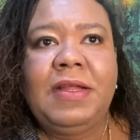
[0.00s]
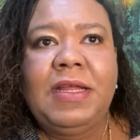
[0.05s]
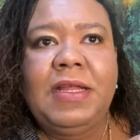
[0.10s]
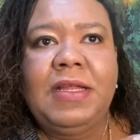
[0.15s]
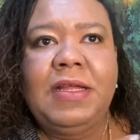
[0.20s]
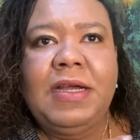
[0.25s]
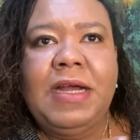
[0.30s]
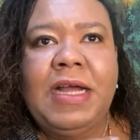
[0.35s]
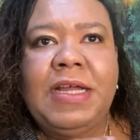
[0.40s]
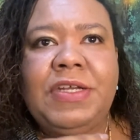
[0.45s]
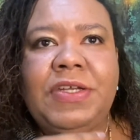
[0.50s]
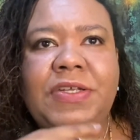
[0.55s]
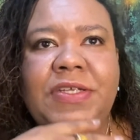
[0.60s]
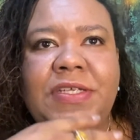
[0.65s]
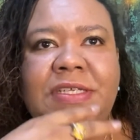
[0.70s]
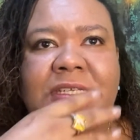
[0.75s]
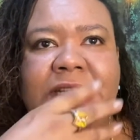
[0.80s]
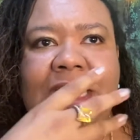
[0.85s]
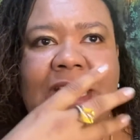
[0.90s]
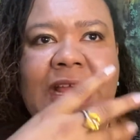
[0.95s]

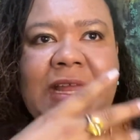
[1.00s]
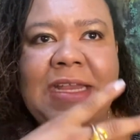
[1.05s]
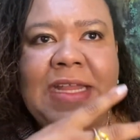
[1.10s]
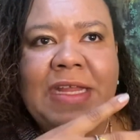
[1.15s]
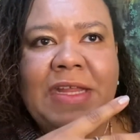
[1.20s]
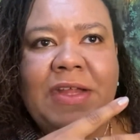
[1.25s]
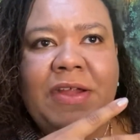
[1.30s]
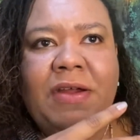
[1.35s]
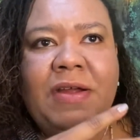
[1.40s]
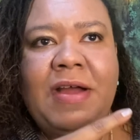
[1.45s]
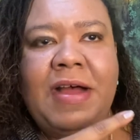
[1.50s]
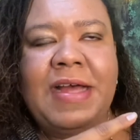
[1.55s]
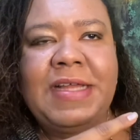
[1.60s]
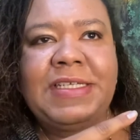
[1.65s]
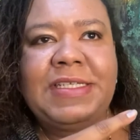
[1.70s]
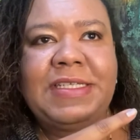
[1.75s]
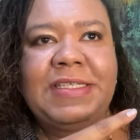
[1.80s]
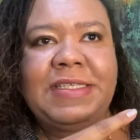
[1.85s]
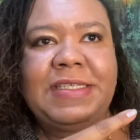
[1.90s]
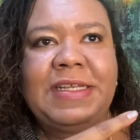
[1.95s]
understanding your
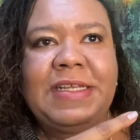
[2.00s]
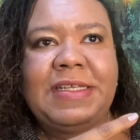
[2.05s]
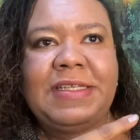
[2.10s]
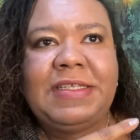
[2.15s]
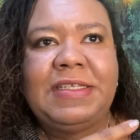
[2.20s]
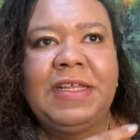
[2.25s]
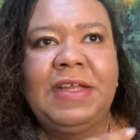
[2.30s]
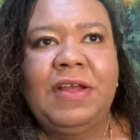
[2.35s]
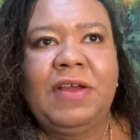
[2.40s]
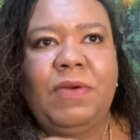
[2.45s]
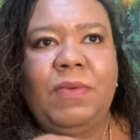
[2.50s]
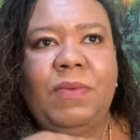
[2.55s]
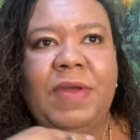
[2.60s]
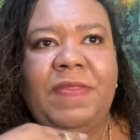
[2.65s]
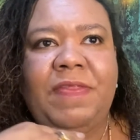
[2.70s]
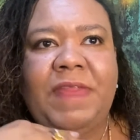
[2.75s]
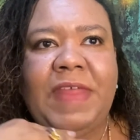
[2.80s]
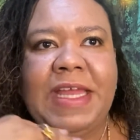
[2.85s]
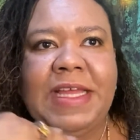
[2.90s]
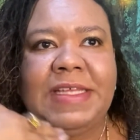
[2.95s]
consciousness when
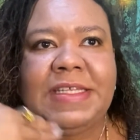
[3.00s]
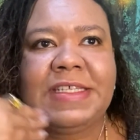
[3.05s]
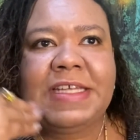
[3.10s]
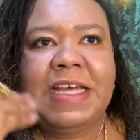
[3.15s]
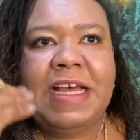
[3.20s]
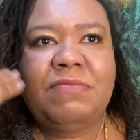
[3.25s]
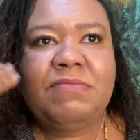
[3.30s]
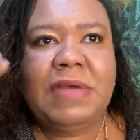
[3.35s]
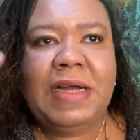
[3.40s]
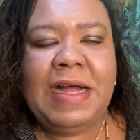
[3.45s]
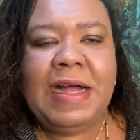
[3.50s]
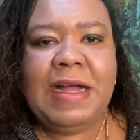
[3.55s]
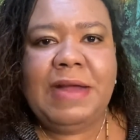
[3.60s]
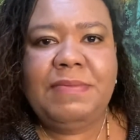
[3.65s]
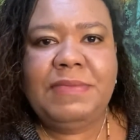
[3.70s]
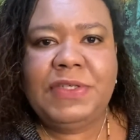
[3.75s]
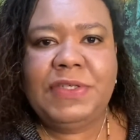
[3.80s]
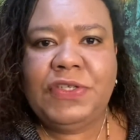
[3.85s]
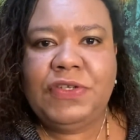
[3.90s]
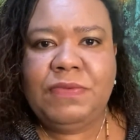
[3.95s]
things come
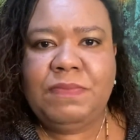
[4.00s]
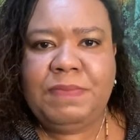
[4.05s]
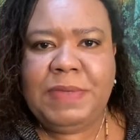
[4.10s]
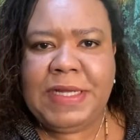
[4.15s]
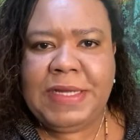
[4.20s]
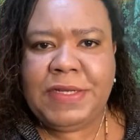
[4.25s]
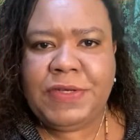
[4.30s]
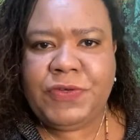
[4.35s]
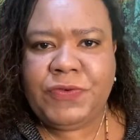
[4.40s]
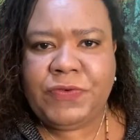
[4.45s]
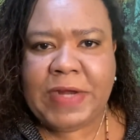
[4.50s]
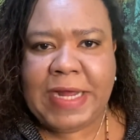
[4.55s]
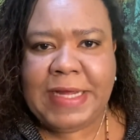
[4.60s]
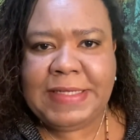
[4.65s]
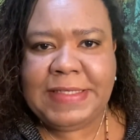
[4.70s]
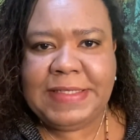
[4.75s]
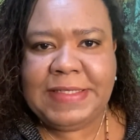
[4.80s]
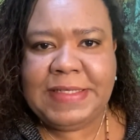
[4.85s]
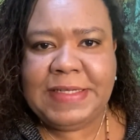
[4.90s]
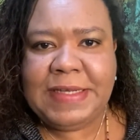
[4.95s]
up to be
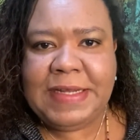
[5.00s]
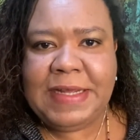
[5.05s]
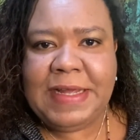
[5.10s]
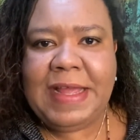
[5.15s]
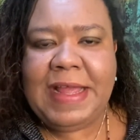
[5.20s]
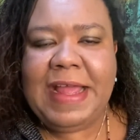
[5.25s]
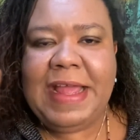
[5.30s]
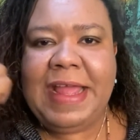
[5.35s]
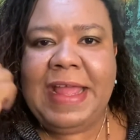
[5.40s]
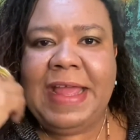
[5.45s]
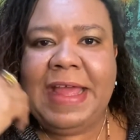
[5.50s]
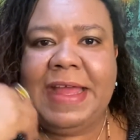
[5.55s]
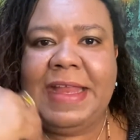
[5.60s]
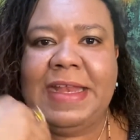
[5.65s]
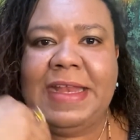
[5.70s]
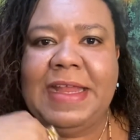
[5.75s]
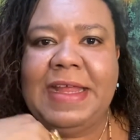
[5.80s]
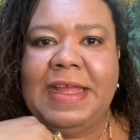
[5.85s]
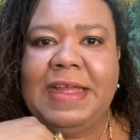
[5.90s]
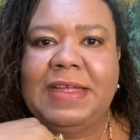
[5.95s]
addressed,
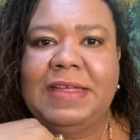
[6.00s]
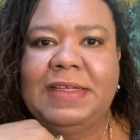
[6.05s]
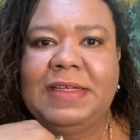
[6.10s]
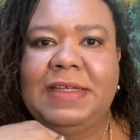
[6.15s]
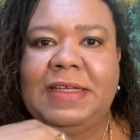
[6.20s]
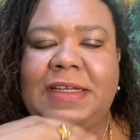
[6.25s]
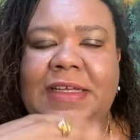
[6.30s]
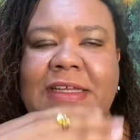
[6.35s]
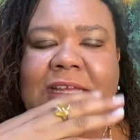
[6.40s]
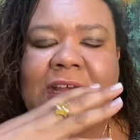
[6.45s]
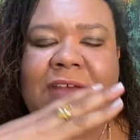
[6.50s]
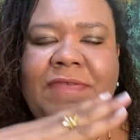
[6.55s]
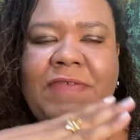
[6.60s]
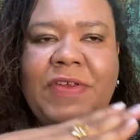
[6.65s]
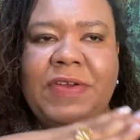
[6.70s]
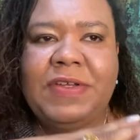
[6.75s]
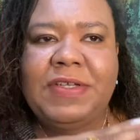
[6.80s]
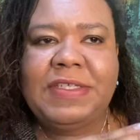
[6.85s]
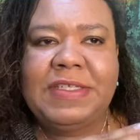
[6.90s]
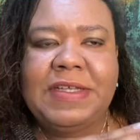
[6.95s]
and give
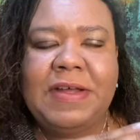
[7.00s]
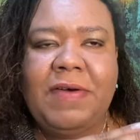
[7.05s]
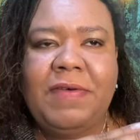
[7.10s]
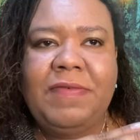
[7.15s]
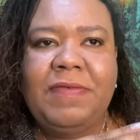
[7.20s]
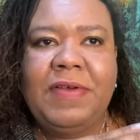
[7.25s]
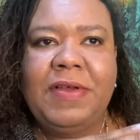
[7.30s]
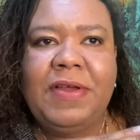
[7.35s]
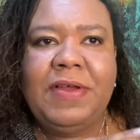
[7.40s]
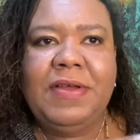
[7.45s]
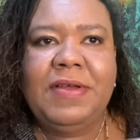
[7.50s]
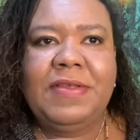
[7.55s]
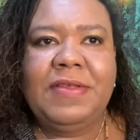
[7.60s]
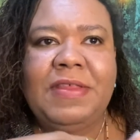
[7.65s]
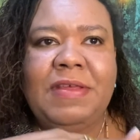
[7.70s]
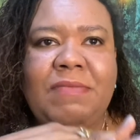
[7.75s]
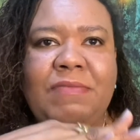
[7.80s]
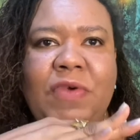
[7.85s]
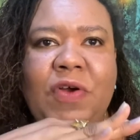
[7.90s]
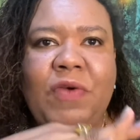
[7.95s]
yourself
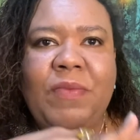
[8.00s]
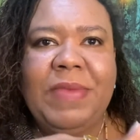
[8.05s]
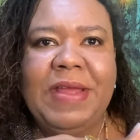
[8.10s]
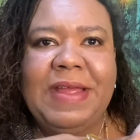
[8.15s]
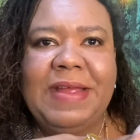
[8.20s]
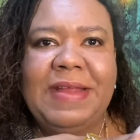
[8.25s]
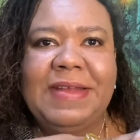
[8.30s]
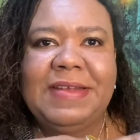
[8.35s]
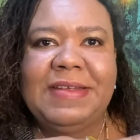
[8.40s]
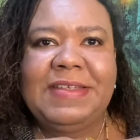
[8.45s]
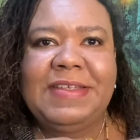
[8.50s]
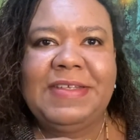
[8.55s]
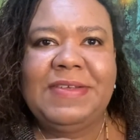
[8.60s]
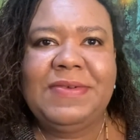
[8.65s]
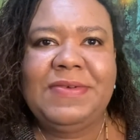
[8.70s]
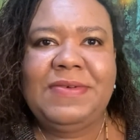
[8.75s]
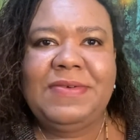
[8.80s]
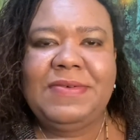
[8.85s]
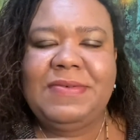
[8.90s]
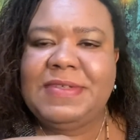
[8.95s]
the moment
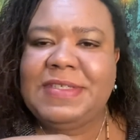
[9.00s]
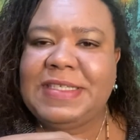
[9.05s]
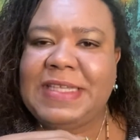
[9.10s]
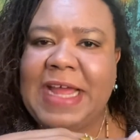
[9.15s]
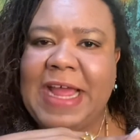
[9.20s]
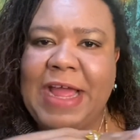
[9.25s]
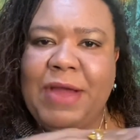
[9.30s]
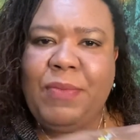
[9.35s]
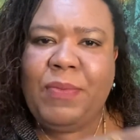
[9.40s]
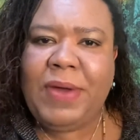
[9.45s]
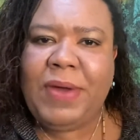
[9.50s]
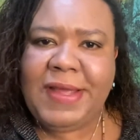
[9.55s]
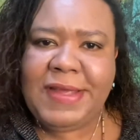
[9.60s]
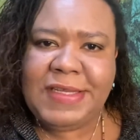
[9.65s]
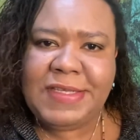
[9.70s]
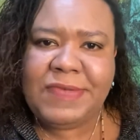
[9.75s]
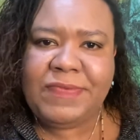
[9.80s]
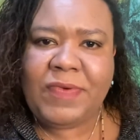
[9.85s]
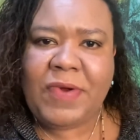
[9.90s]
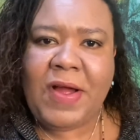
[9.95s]
to say what
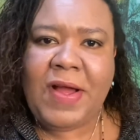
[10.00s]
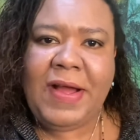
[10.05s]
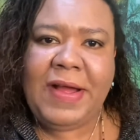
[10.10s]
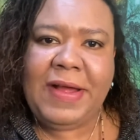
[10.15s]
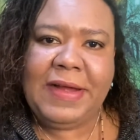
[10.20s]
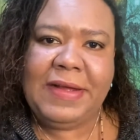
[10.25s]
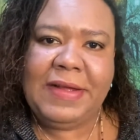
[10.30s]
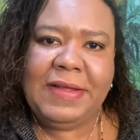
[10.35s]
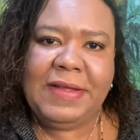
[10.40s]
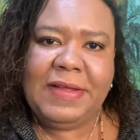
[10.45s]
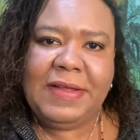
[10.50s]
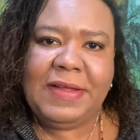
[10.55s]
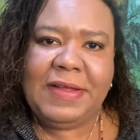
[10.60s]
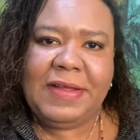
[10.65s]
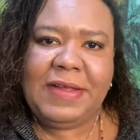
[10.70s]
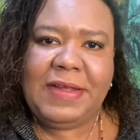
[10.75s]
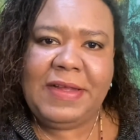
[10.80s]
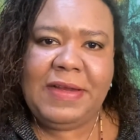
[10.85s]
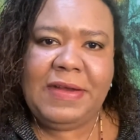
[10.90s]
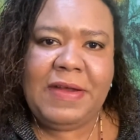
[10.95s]
is wrong.
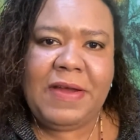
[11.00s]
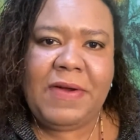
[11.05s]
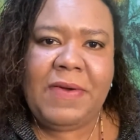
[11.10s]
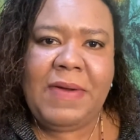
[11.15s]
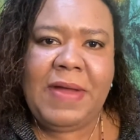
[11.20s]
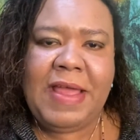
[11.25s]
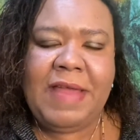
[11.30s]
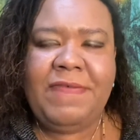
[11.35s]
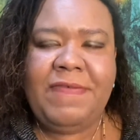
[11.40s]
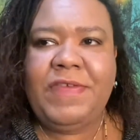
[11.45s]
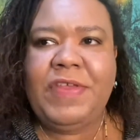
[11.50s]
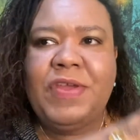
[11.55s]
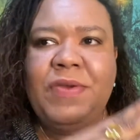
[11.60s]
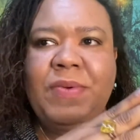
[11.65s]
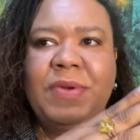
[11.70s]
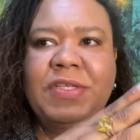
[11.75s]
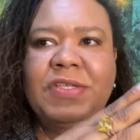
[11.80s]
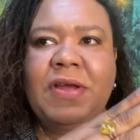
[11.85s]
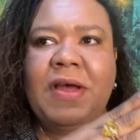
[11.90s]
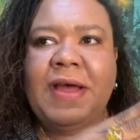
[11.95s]
You know, if you
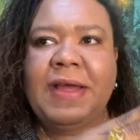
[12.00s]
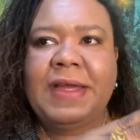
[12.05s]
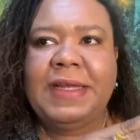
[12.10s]
were talking